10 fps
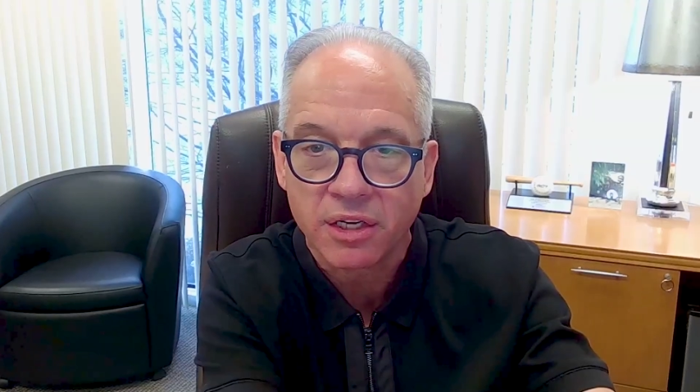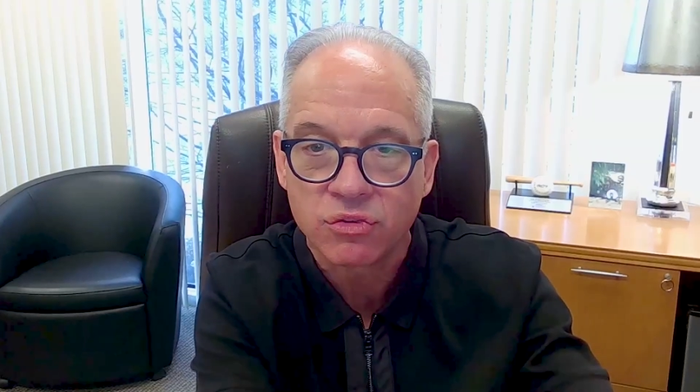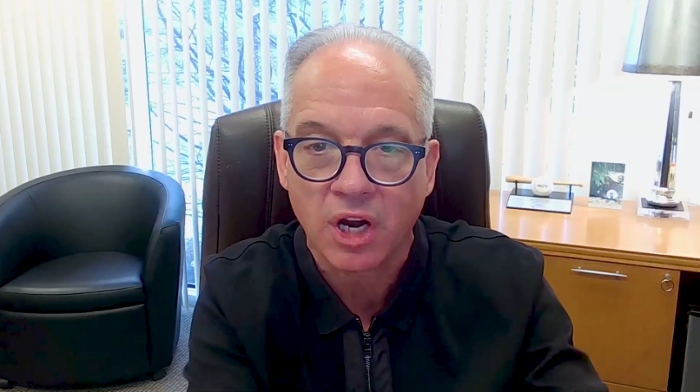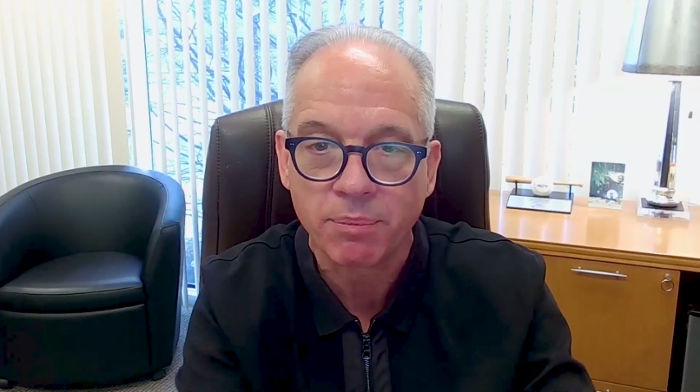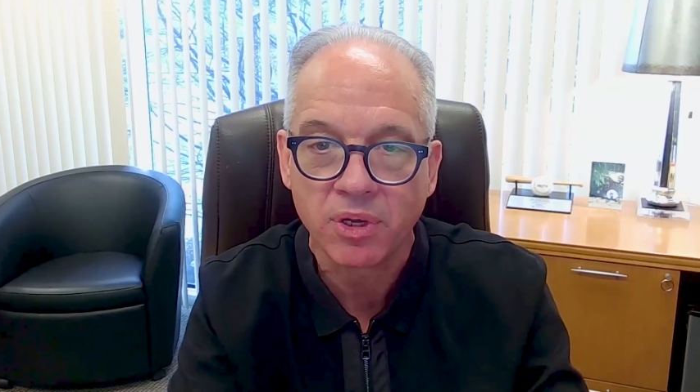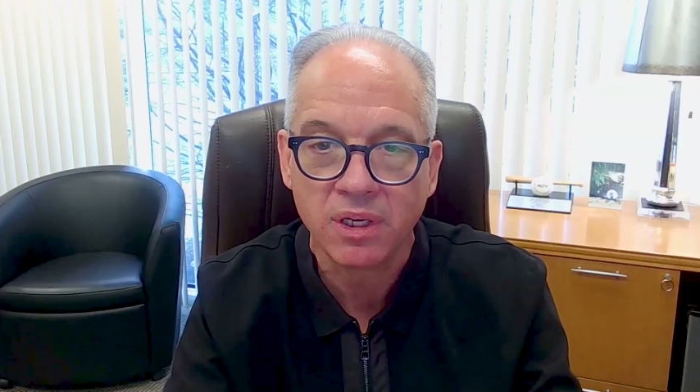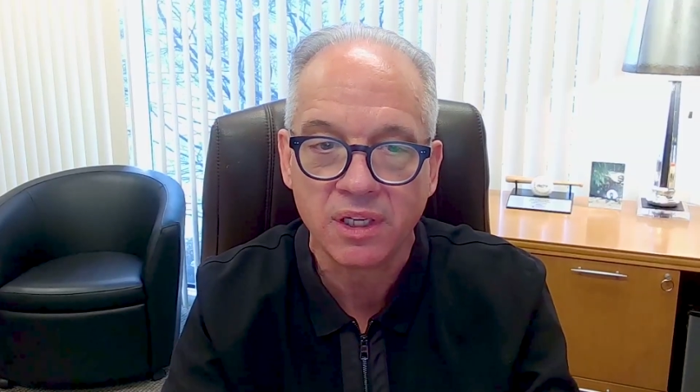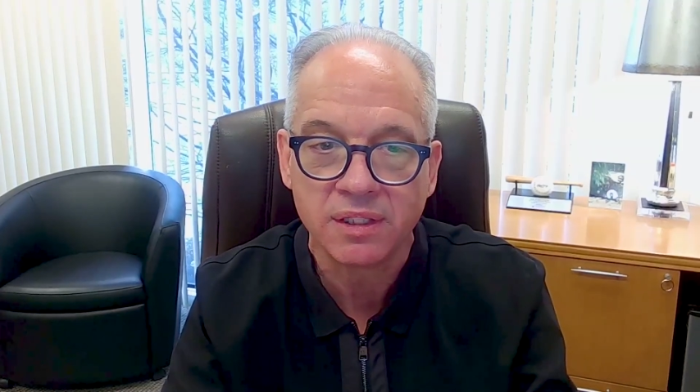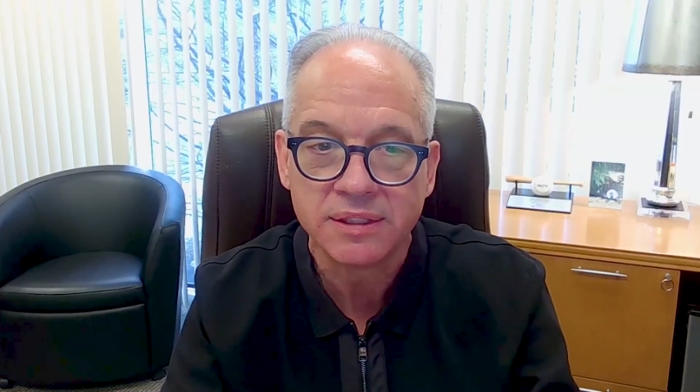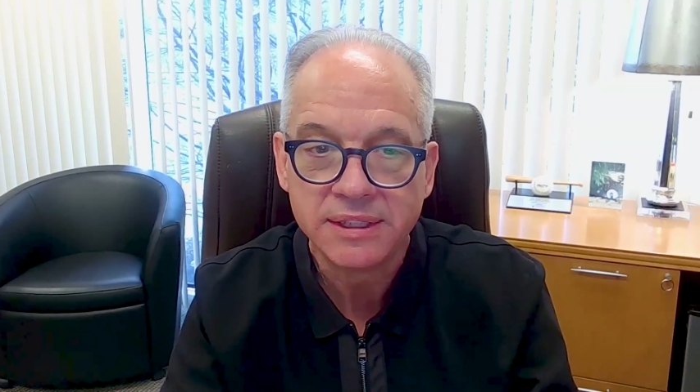a drop
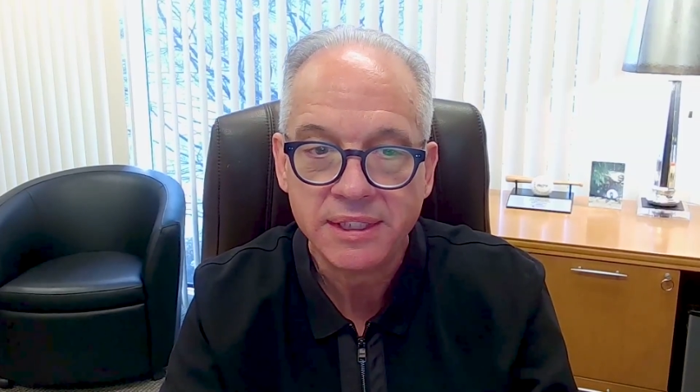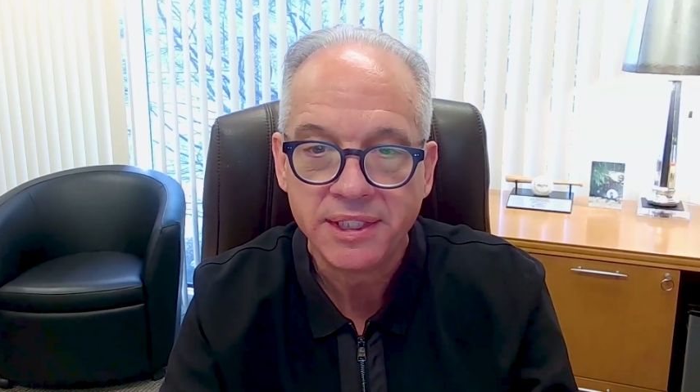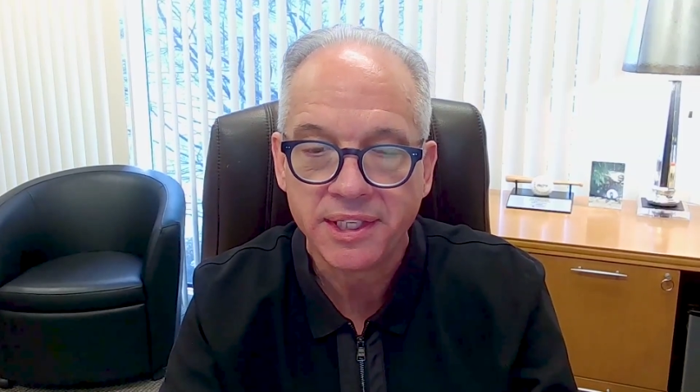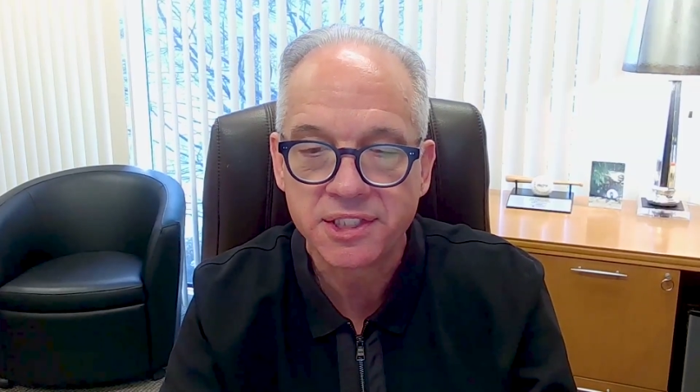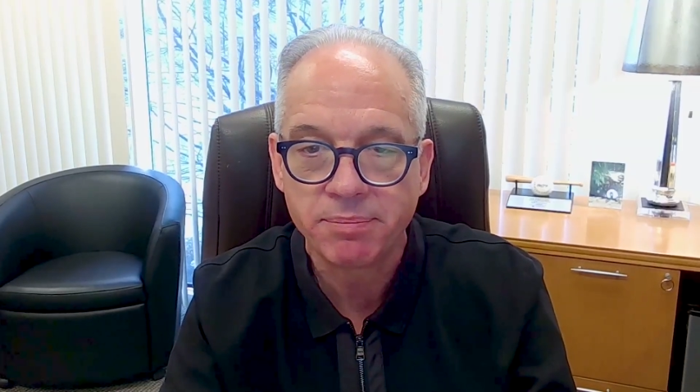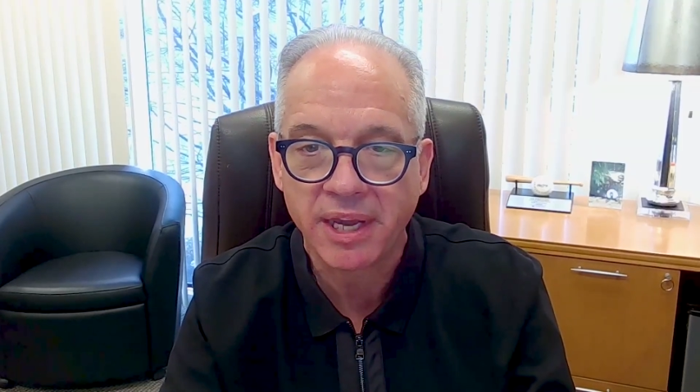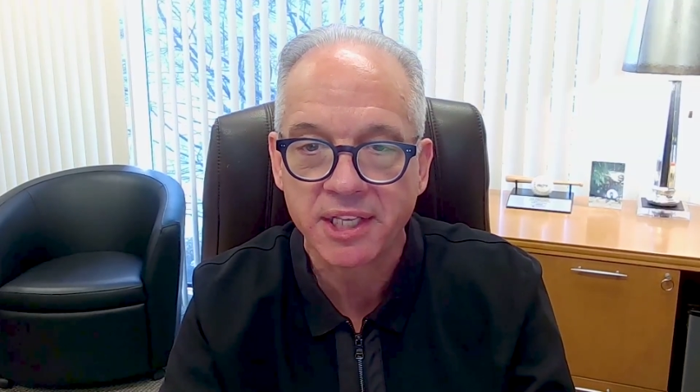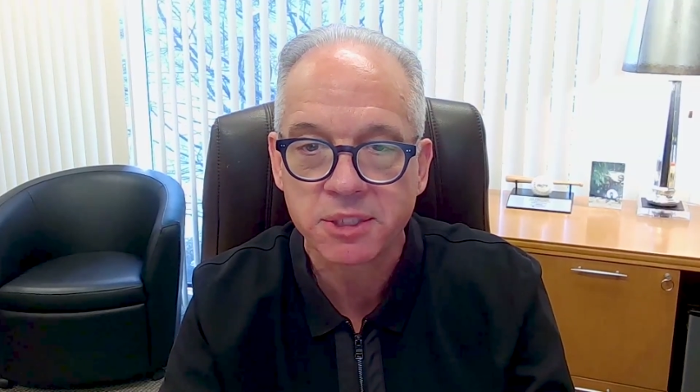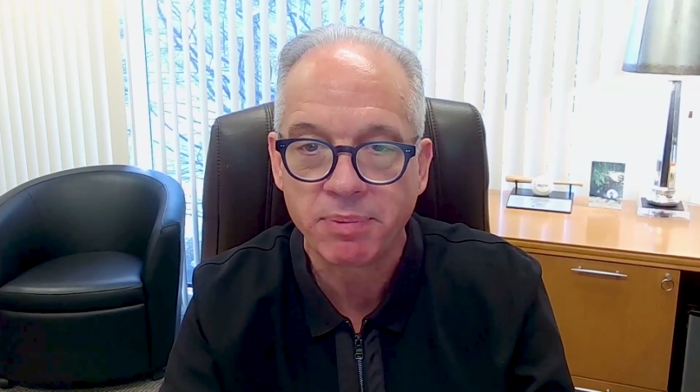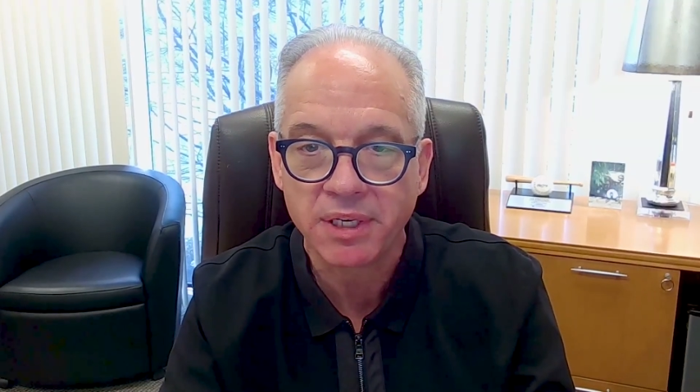call and it's a bad
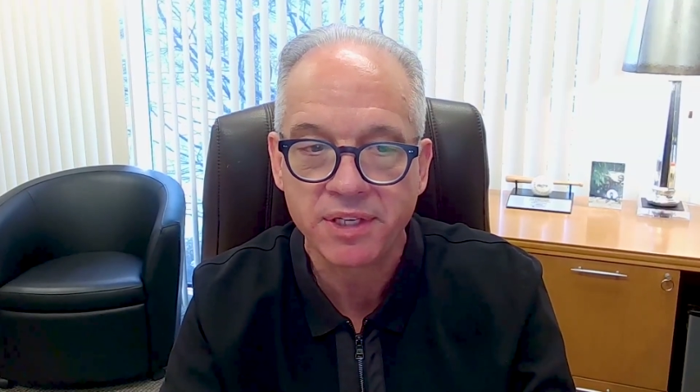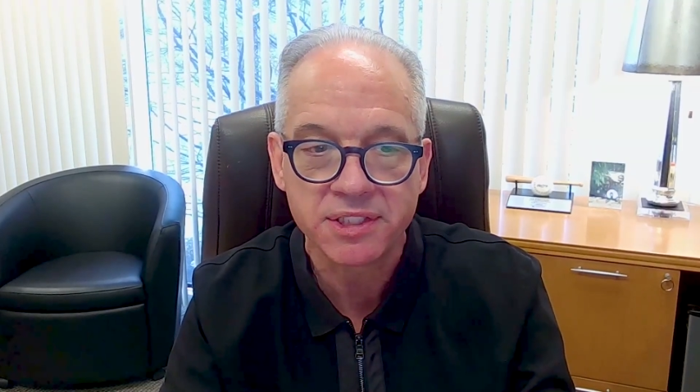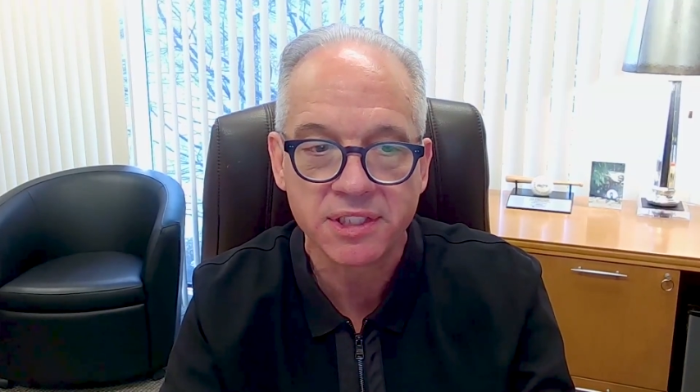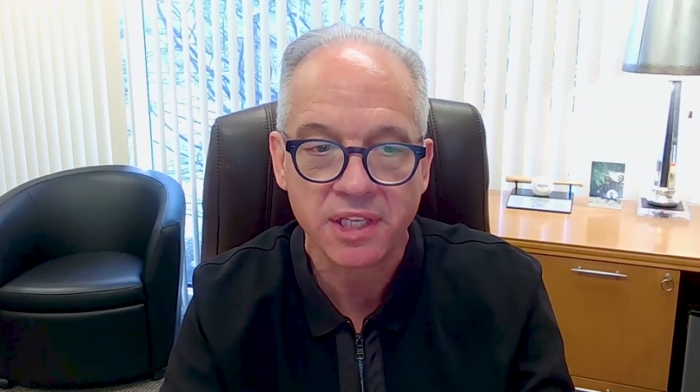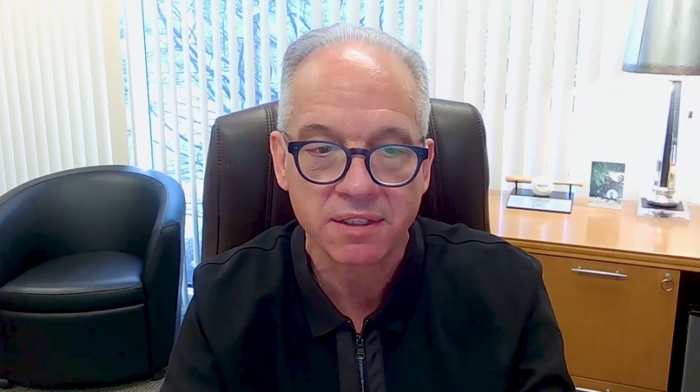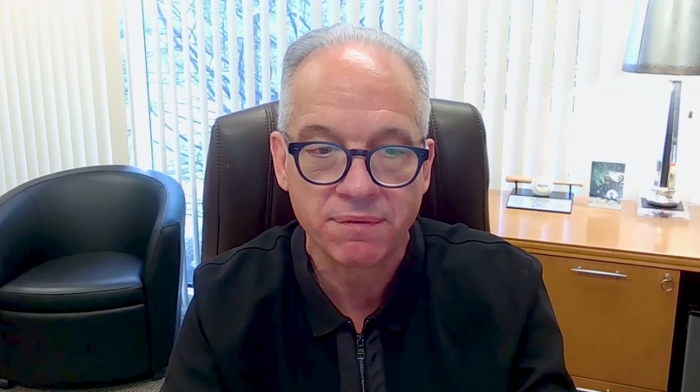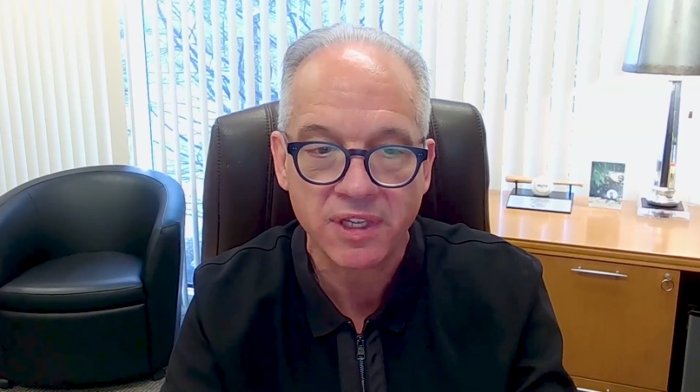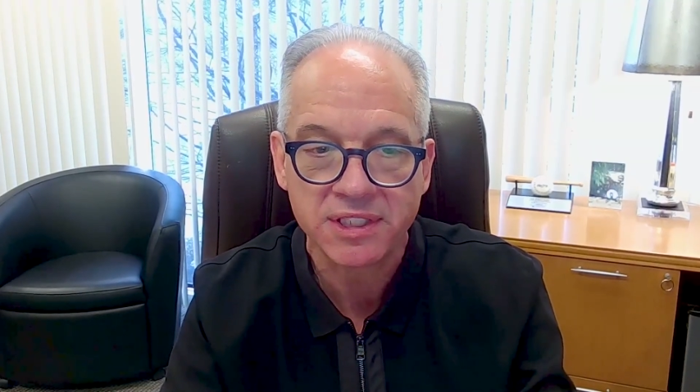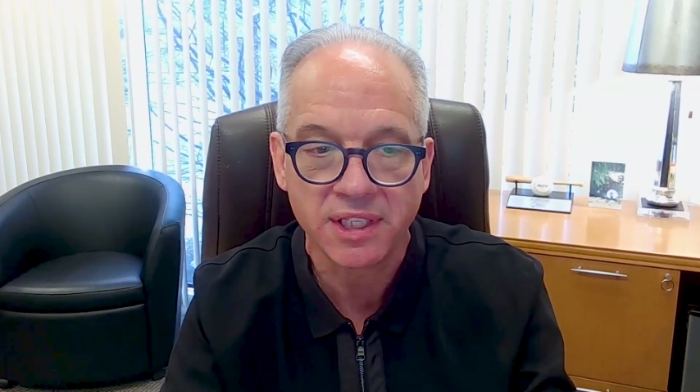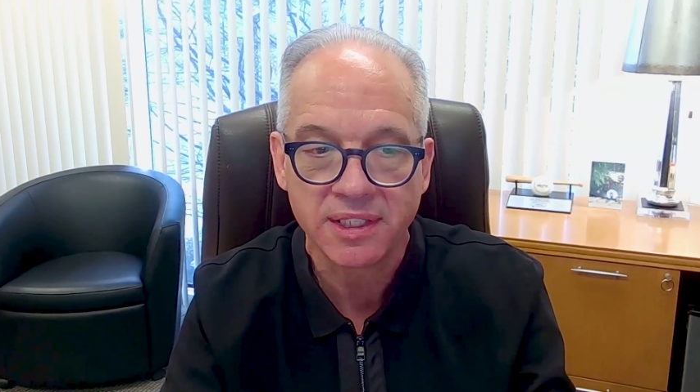experience and they can
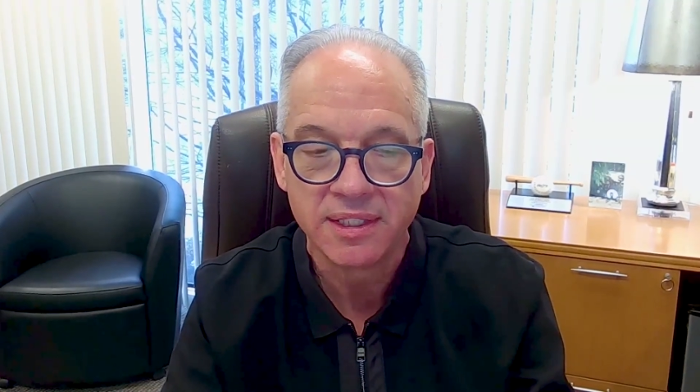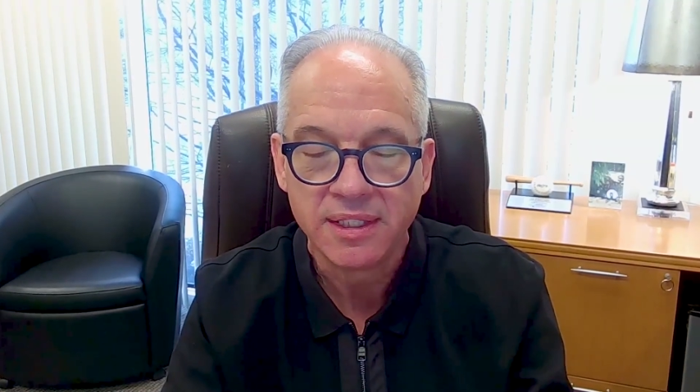fix it.